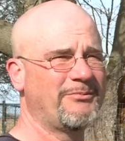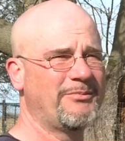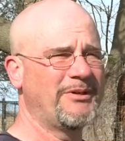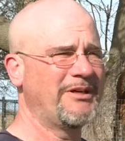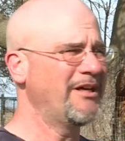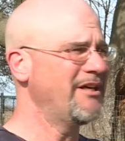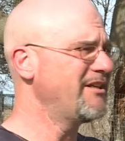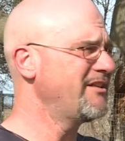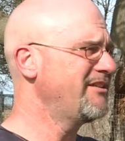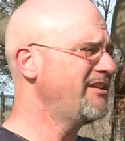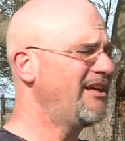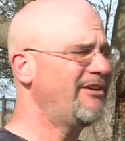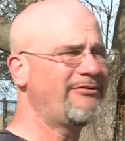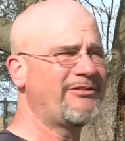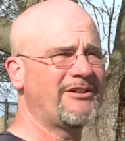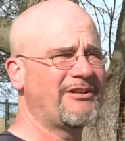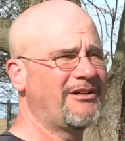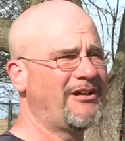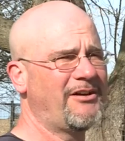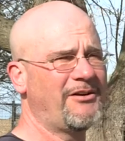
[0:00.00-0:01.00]
but
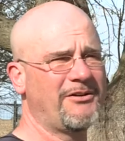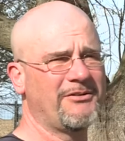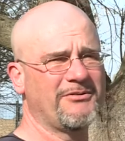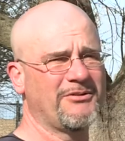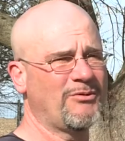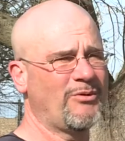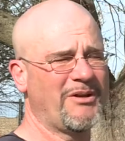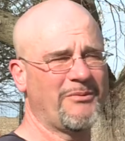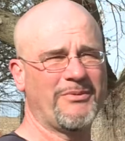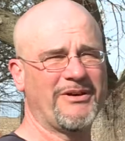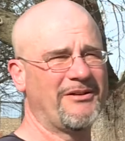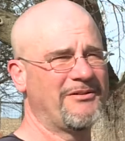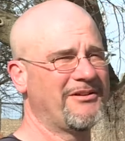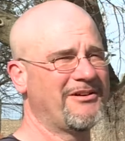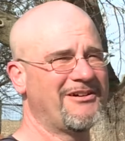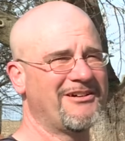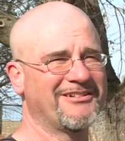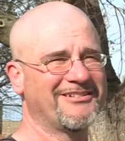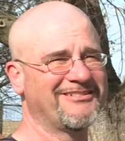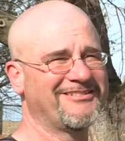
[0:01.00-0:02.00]
never a 120 pound
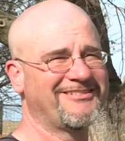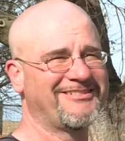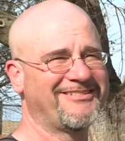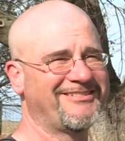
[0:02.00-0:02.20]
dog